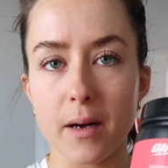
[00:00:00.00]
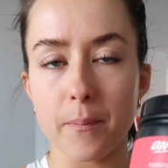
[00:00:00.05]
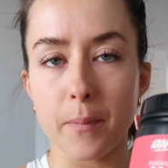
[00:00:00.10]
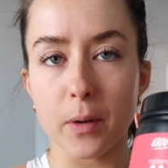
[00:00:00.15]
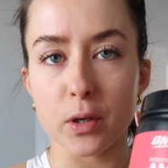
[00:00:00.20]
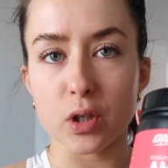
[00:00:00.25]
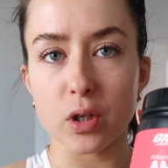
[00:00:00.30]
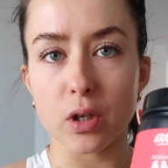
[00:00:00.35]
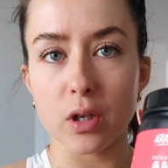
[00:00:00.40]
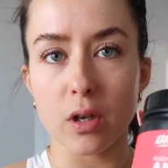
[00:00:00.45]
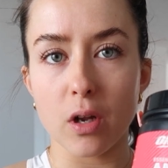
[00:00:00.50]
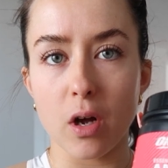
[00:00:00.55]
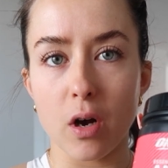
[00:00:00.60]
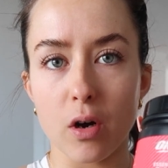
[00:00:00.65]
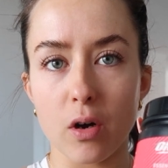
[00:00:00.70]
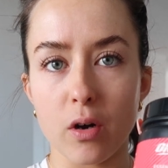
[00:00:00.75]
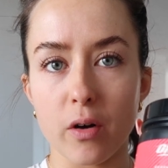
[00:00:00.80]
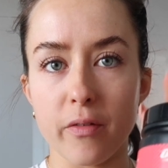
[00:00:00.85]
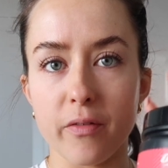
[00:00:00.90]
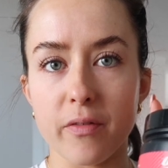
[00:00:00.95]
bottle
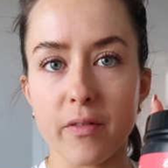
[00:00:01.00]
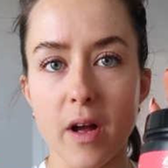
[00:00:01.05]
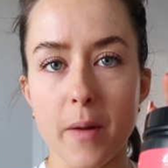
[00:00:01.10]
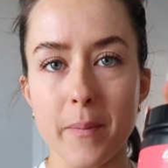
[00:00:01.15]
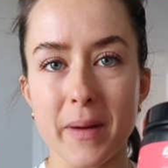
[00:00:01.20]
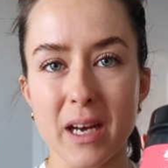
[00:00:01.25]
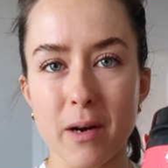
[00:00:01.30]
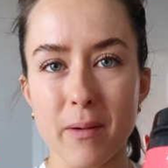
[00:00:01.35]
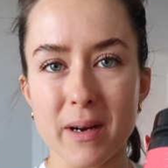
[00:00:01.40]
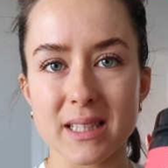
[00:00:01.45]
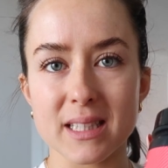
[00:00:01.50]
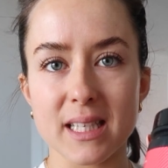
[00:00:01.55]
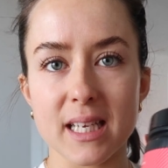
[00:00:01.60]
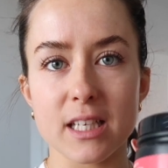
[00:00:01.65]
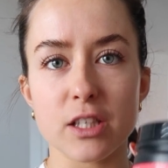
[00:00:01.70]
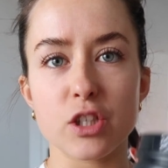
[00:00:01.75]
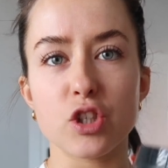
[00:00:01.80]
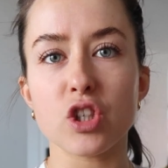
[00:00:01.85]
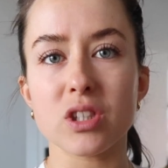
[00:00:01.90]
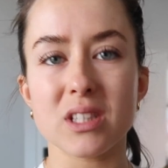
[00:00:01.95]
of amino
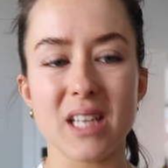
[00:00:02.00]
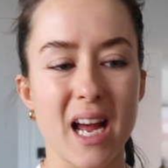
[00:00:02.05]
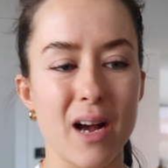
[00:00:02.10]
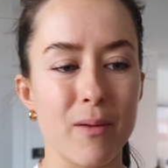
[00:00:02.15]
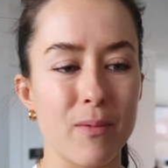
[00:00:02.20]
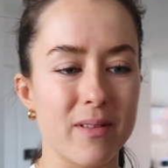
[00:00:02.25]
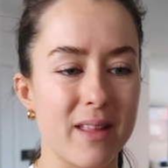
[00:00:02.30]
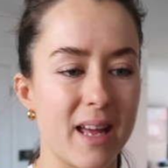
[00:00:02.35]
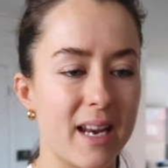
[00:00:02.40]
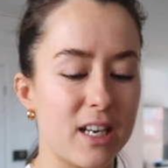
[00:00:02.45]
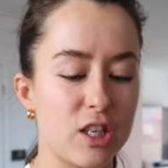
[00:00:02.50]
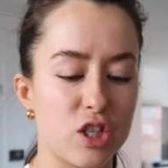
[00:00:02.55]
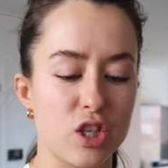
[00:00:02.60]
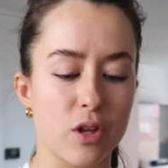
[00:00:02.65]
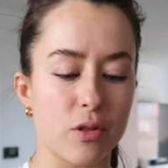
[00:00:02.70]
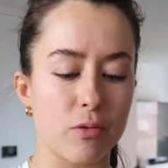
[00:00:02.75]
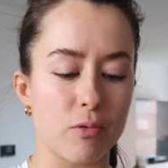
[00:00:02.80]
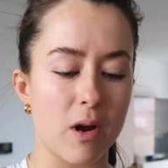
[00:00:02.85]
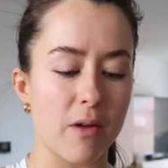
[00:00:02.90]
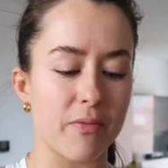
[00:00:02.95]
acids just to help with
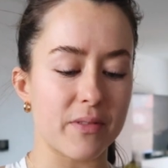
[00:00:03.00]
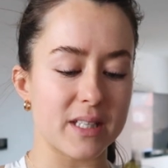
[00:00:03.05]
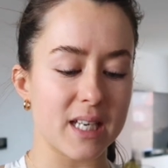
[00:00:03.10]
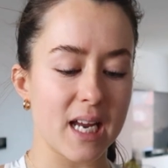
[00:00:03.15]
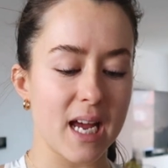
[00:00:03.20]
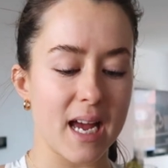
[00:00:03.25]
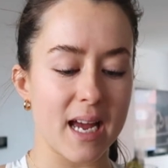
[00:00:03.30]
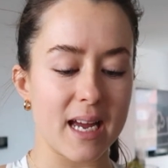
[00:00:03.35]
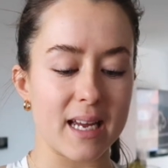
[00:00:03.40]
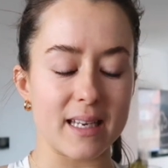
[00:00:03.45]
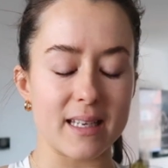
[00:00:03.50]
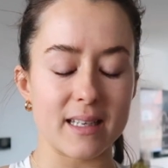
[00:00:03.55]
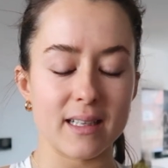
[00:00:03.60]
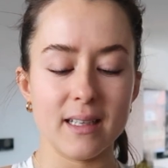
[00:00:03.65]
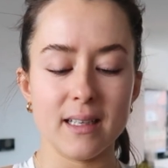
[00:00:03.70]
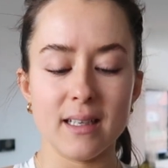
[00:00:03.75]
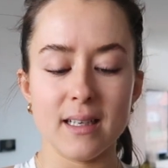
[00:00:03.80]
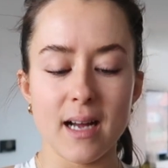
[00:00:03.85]
energy throughout the day,